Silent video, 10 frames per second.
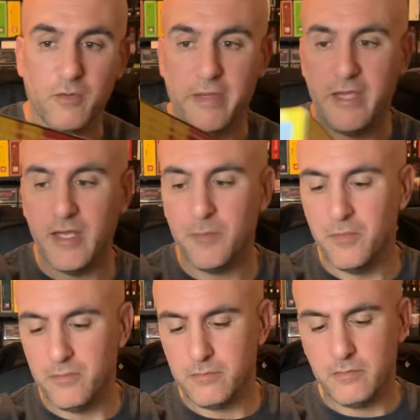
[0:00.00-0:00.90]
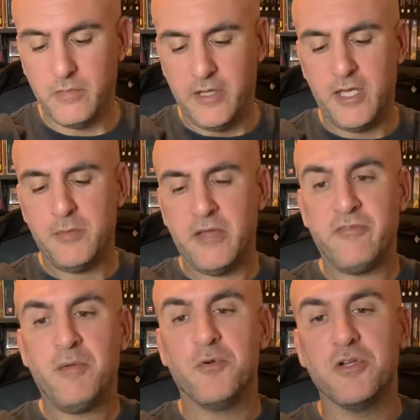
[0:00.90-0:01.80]
AM
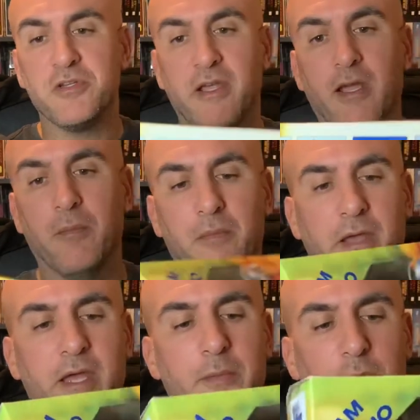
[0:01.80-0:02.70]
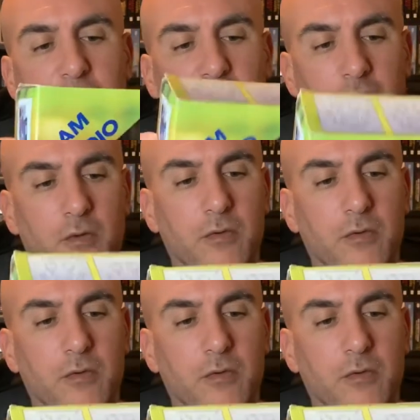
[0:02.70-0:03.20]
FM or just AM? AM radio.